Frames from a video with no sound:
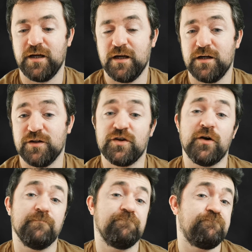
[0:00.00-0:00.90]
So,
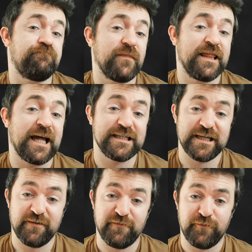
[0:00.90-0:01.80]
that's
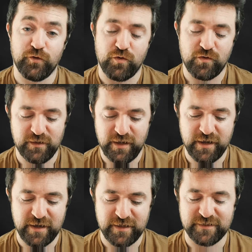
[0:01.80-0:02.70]
it for
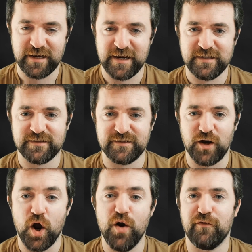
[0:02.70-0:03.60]
today's
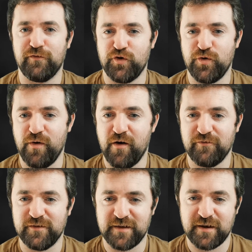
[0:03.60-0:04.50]
overview of
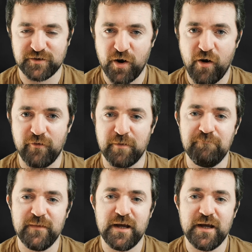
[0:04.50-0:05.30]
the Zhentarim.